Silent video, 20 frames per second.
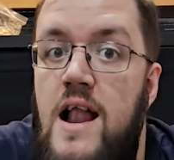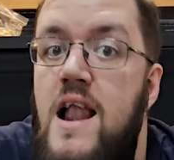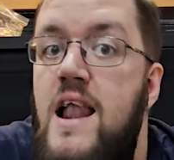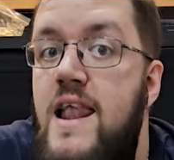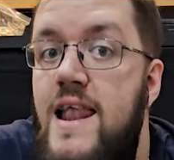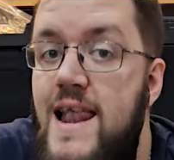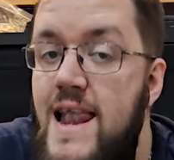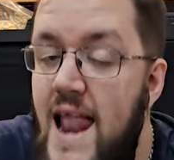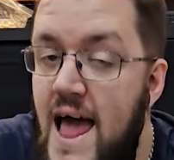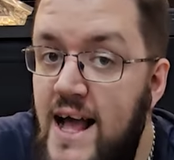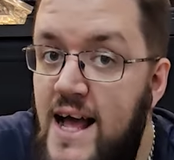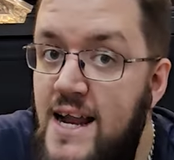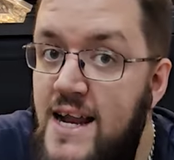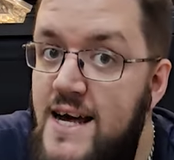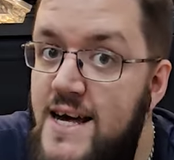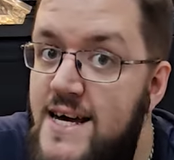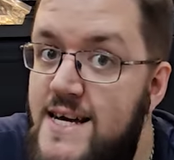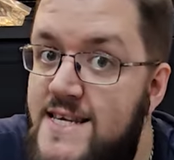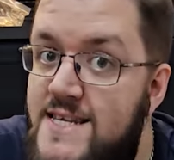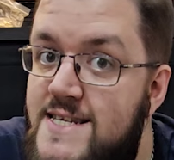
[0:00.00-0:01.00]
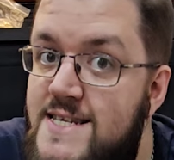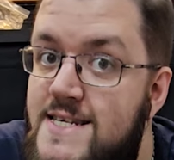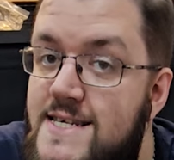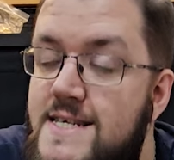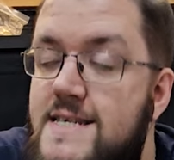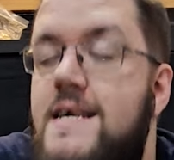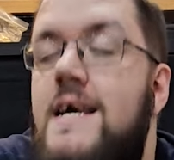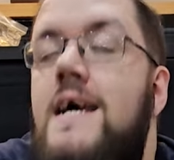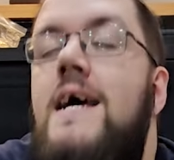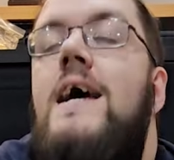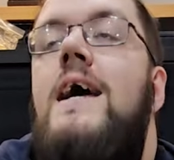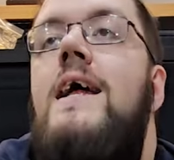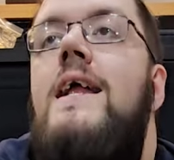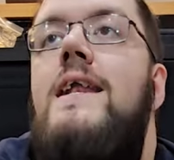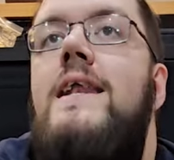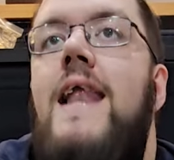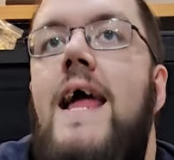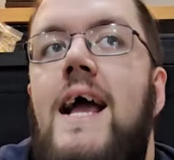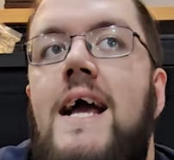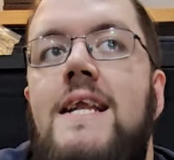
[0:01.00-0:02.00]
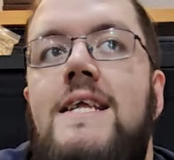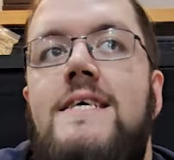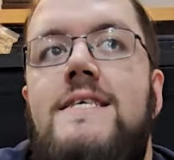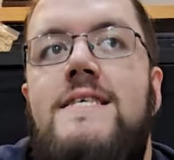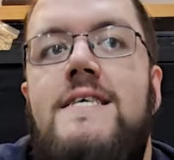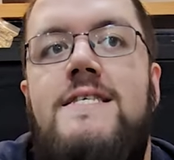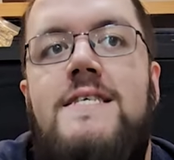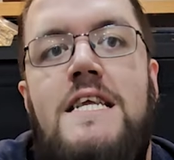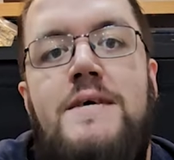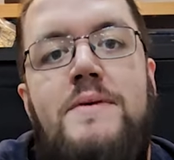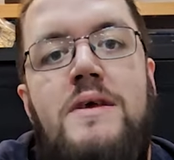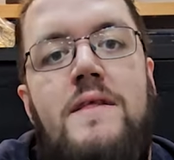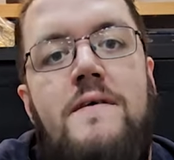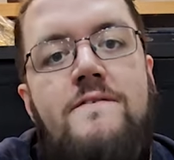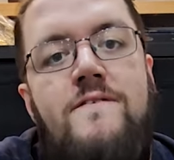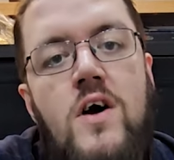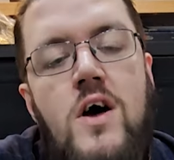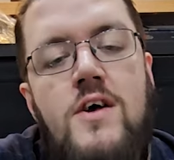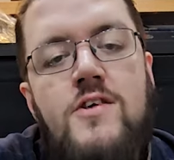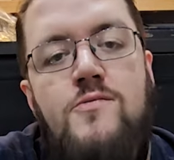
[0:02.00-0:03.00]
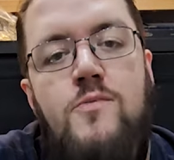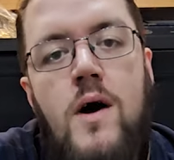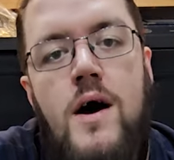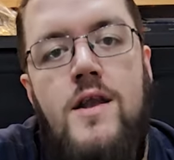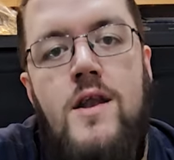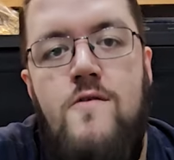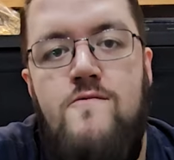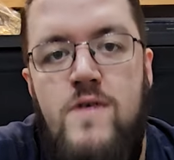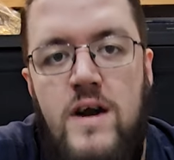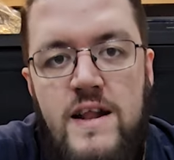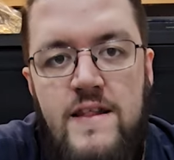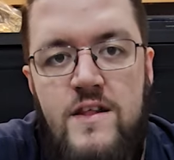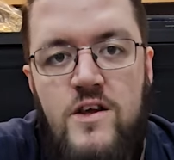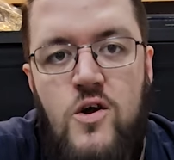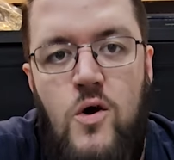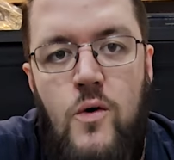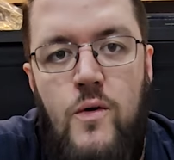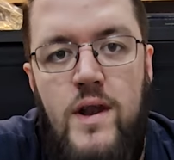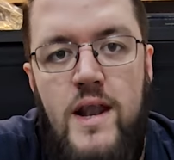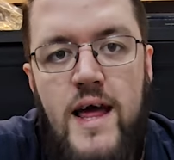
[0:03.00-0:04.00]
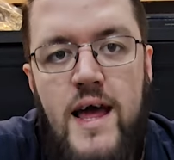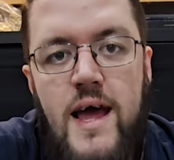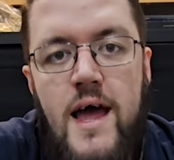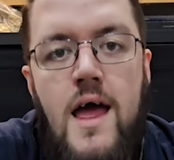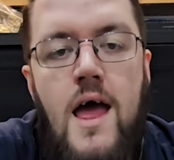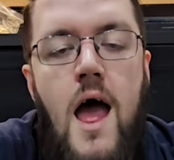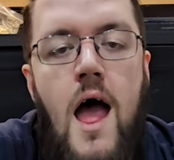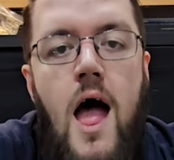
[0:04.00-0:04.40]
Legolas. Legolas is going to be the first one running the gauntlet.